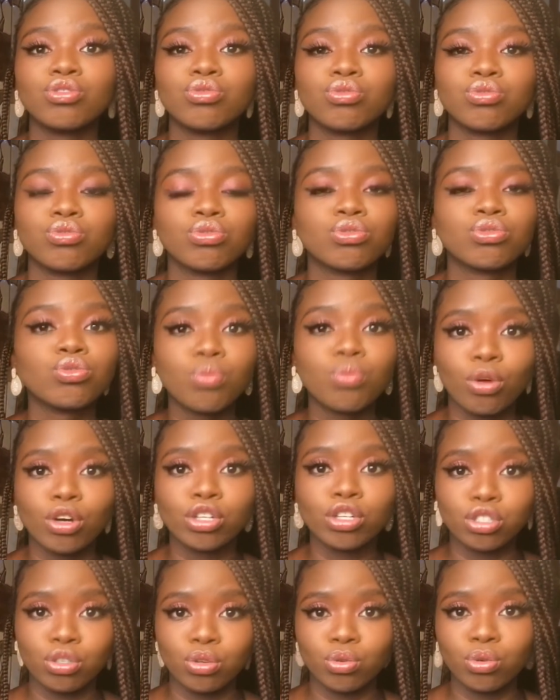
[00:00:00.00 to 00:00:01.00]
too
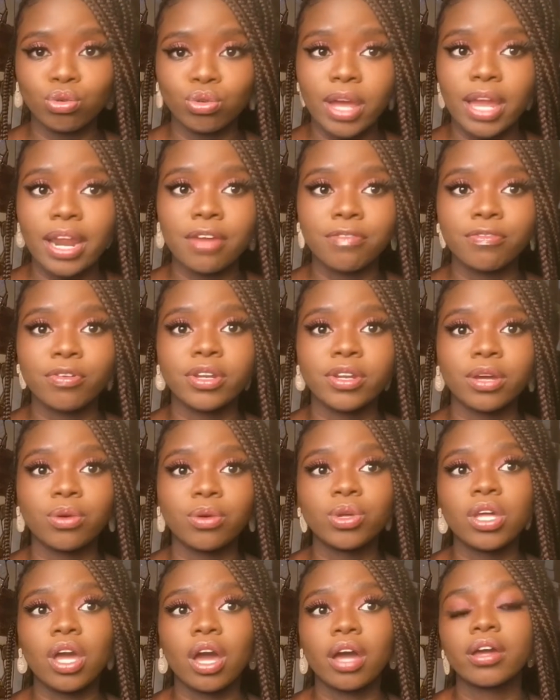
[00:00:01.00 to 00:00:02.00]
much load and i felt that
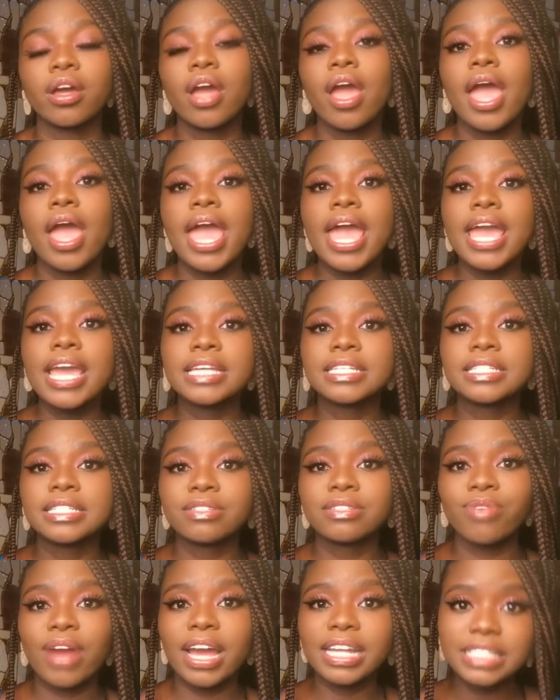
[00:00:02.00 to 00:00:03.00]
okay ah, his
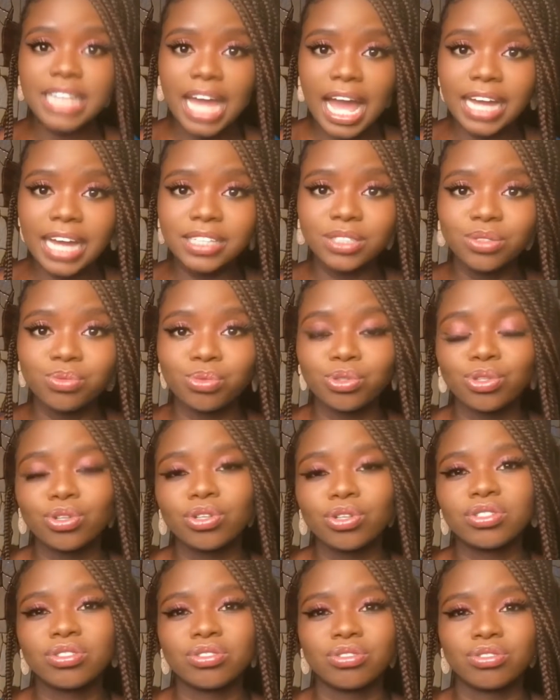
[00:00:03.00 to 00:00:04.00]
right hand will not
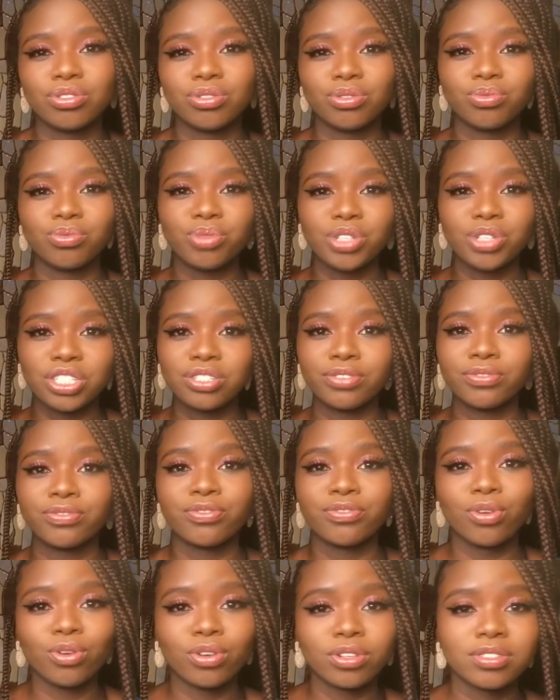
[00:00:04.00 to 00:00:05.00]
you know reach the
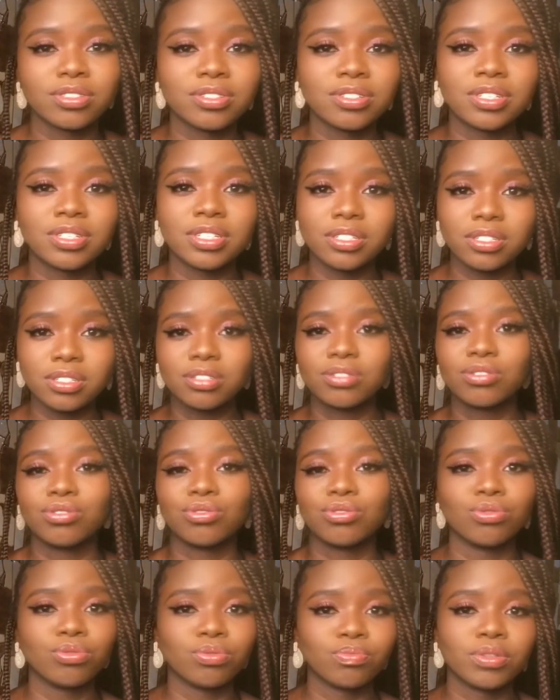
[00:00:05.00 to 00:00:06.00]
front seat to
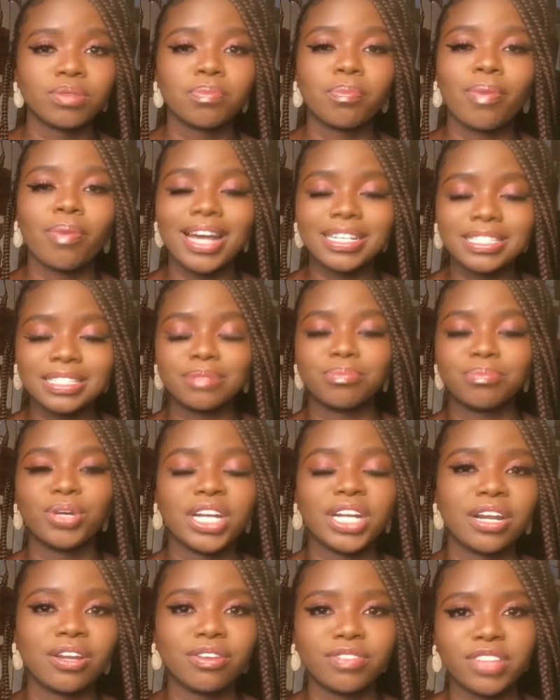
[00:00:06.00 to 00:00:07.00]
pass the money
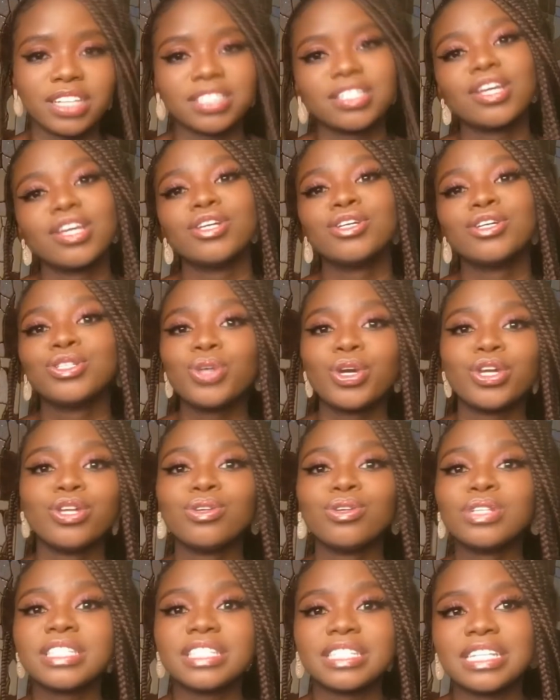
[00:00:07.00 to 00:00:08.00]
and all that so he
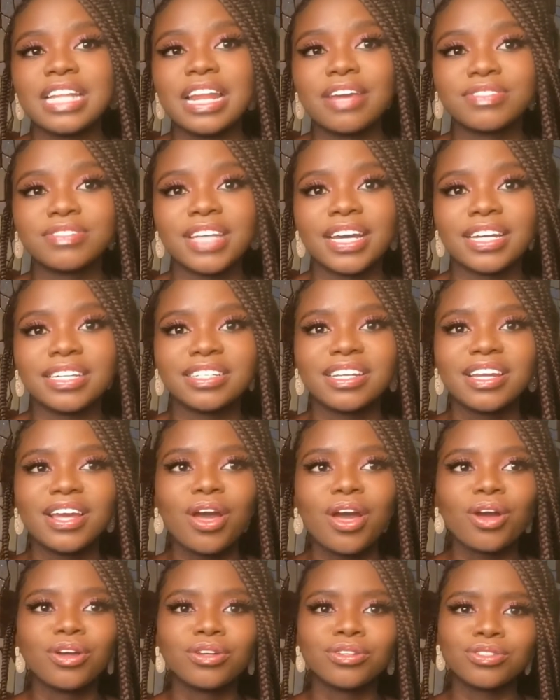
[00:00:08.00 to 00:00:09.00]
used his left hand
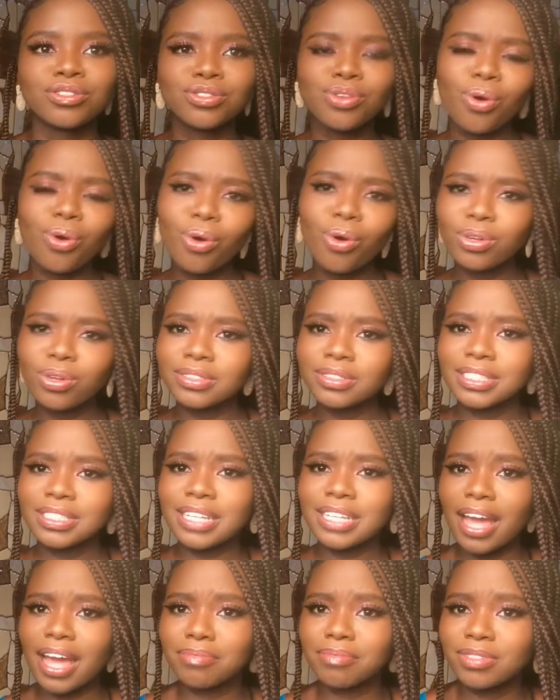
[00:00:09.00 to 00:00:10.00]
so the,
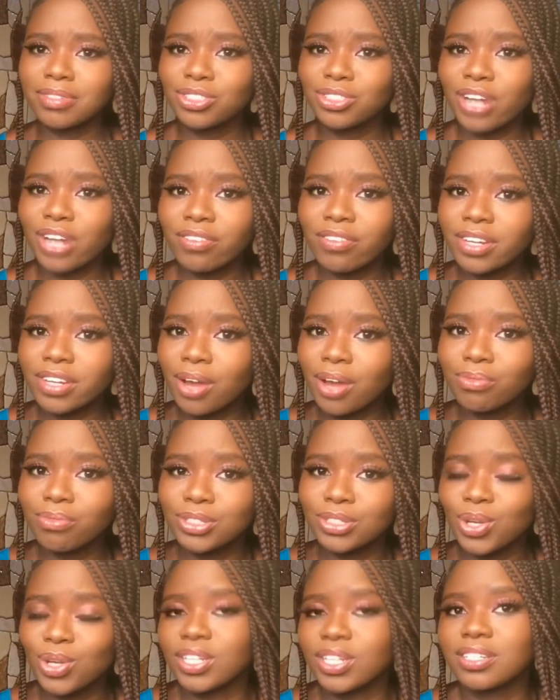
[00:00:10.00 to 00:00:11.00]
um, the driver now
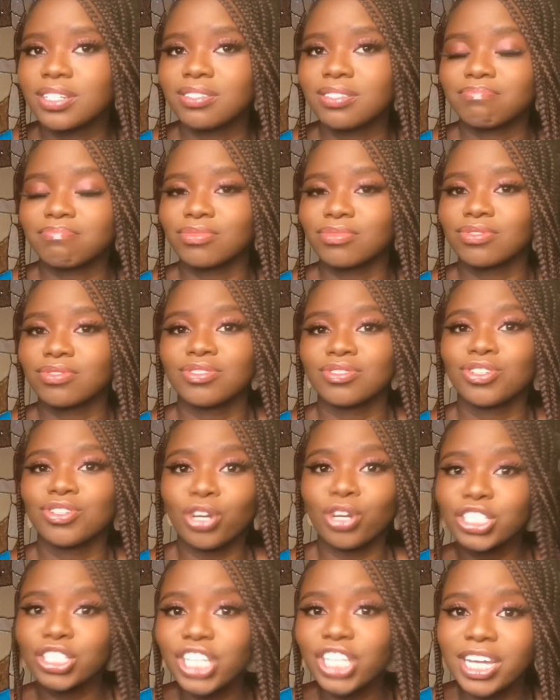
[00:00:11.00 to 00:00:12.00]
returning
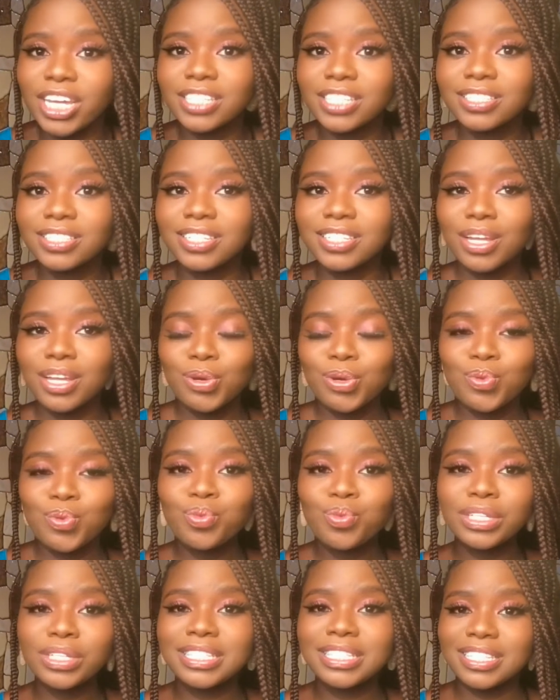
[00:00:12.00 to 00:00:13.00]
your change
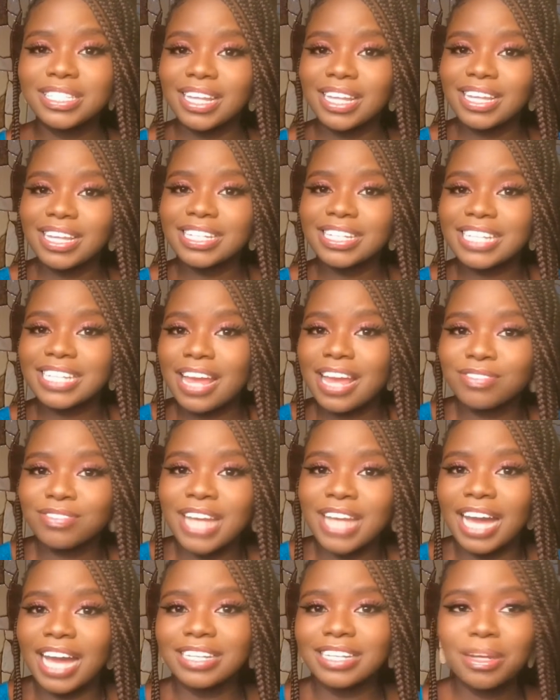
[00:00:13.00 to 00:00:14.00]
with his left
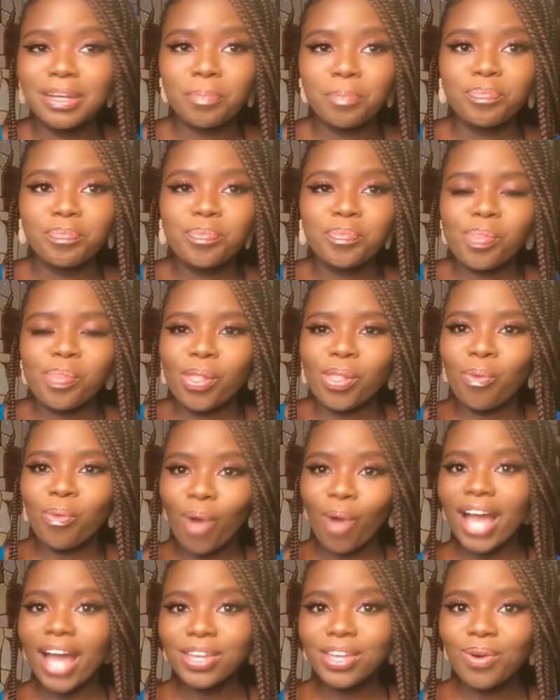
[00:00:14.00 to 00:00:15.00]
hand
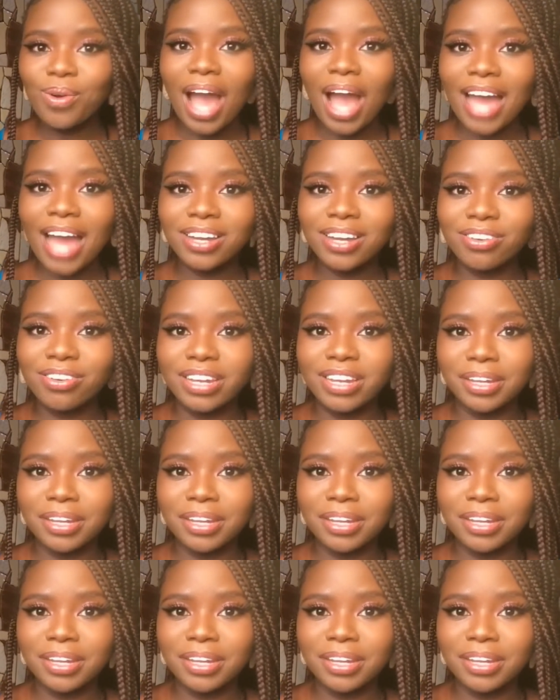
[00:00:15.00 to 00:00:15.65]
why are you angry